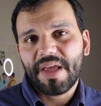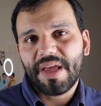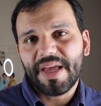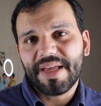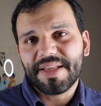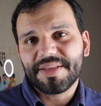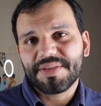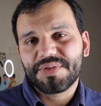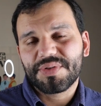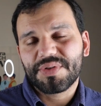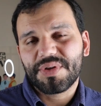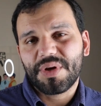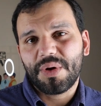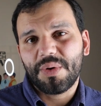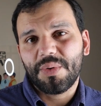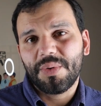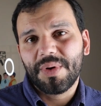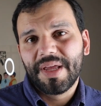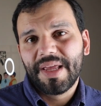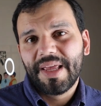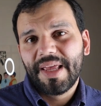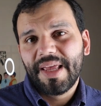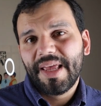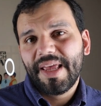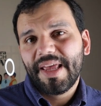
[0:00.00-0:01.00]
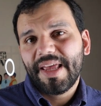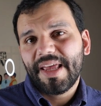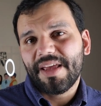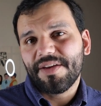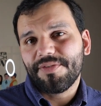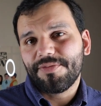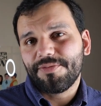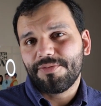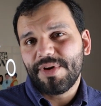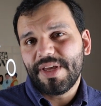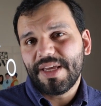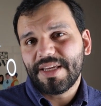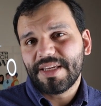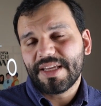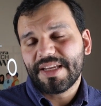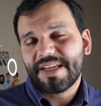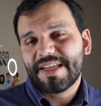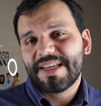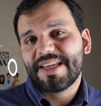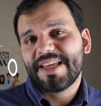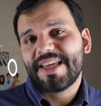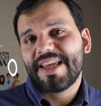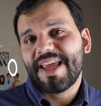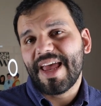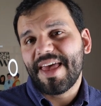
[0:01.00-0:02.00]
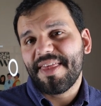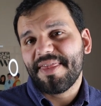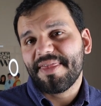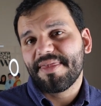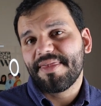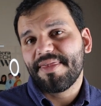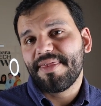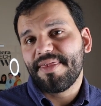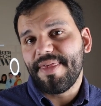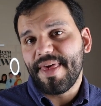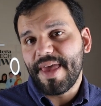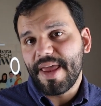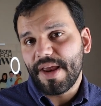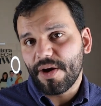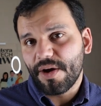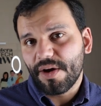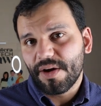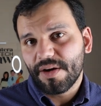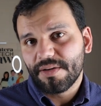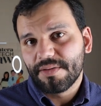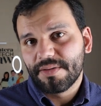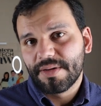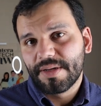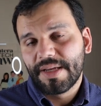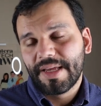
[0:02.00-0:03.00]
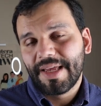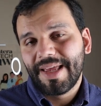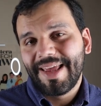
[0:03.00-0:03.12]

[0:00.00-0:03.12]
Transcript: And so if we can get there,